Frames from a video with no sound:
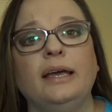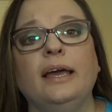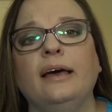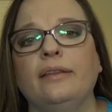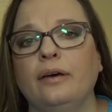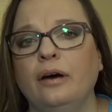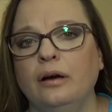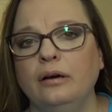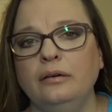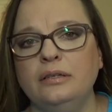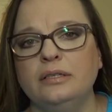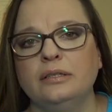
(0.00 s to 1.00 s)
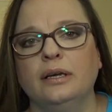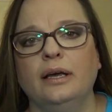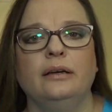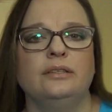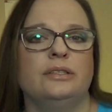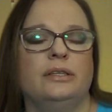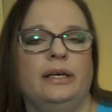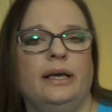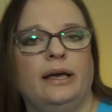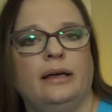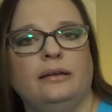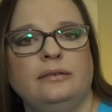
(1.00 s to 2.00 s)
yeah, the heart actually
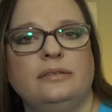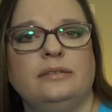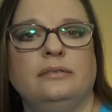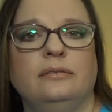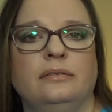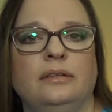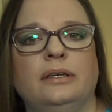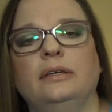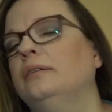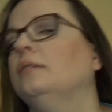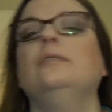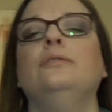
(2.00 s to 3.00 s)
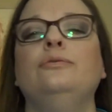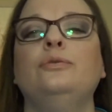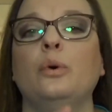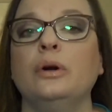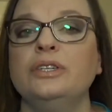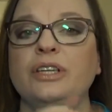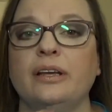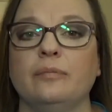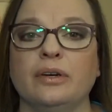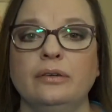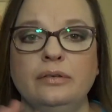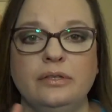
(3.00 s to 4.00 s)
has 4
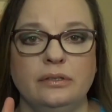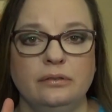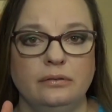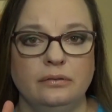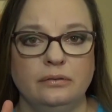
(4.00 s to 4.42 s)
chambers.